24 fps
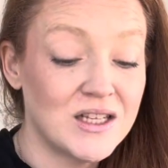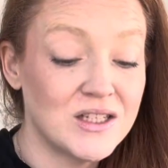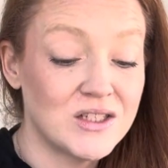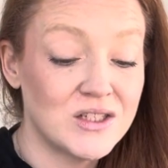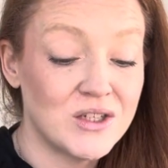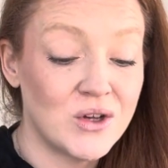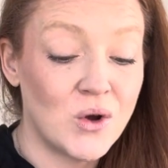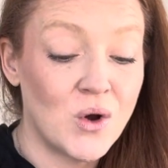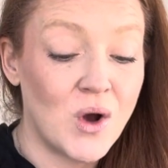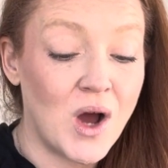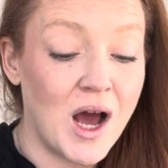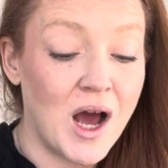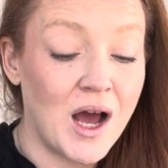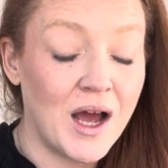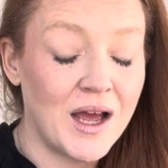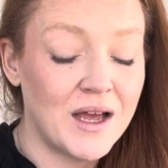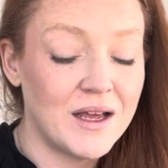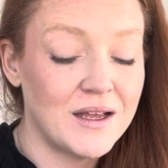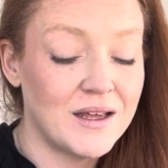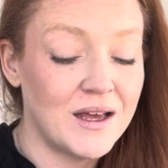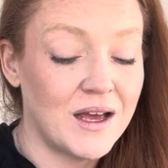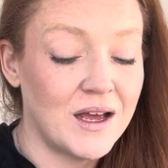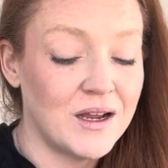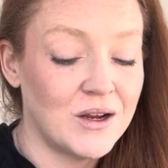So
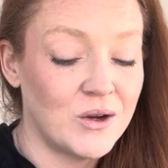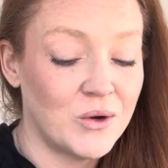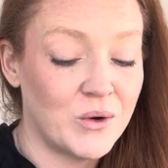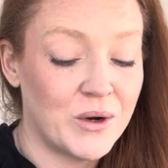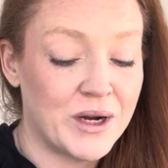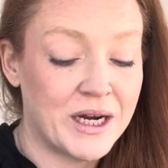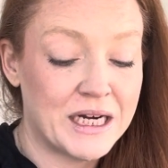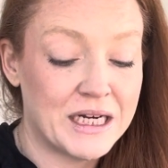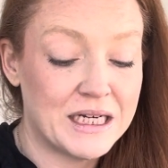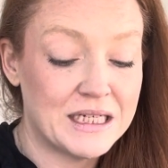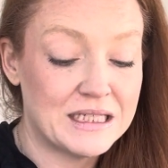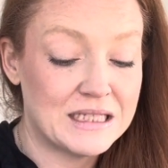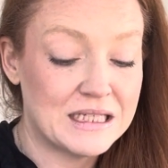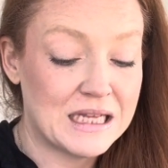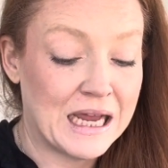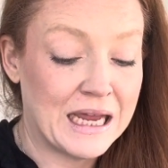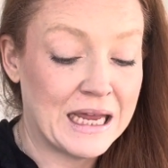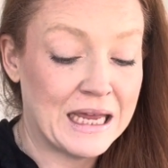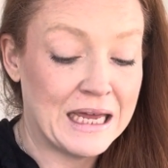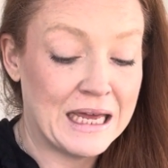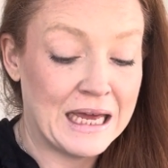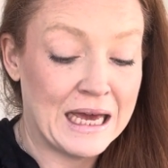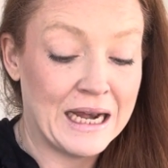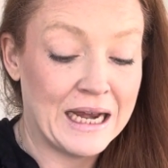Aquarius, I
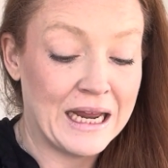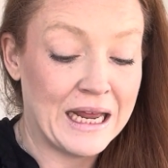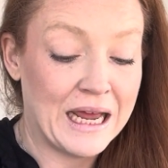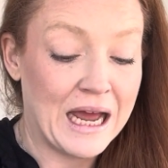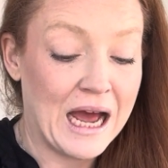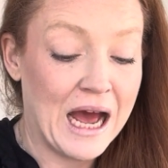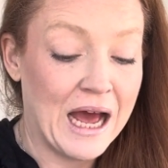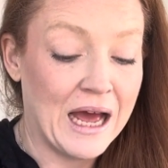get it.